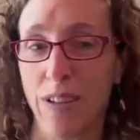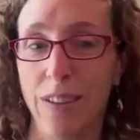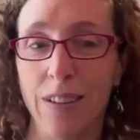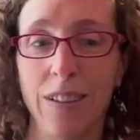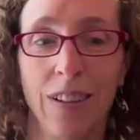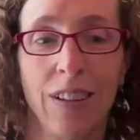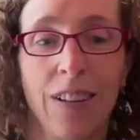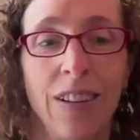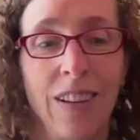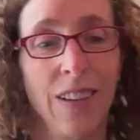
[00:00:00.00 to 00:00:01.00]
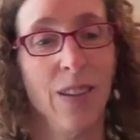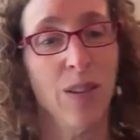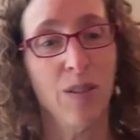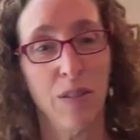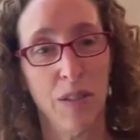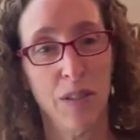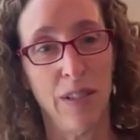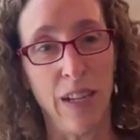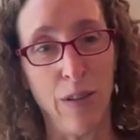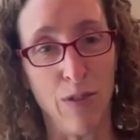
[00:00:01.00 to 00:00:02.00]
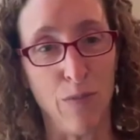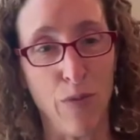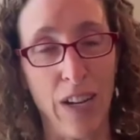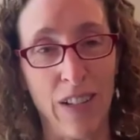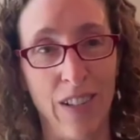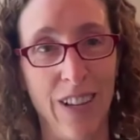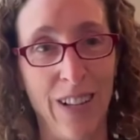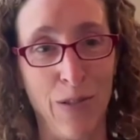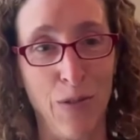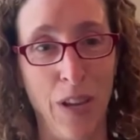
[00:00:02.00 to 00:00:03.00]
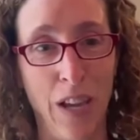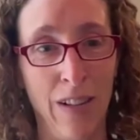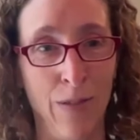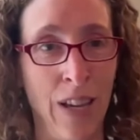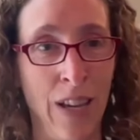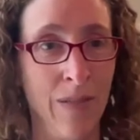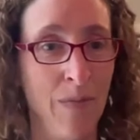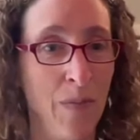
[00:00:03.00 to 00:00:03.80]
in the standards of practice yet, so you can't do that?